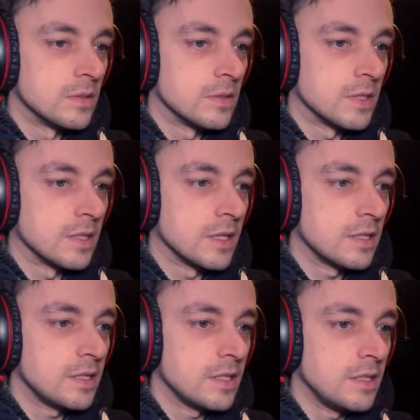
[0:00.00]
Okay, how
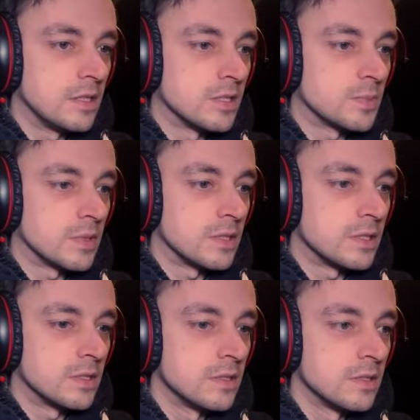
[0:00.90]
do you get in this
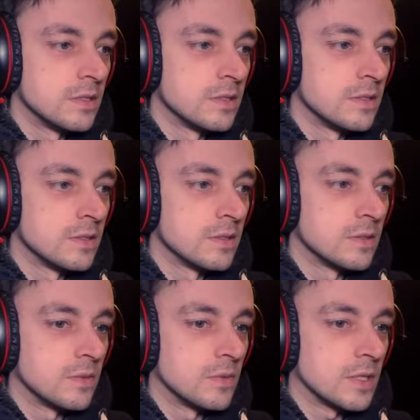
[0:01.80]
place?
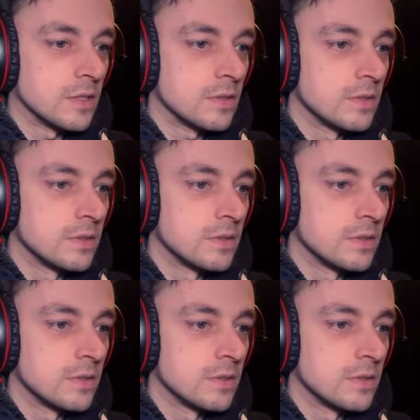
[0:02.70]
Well,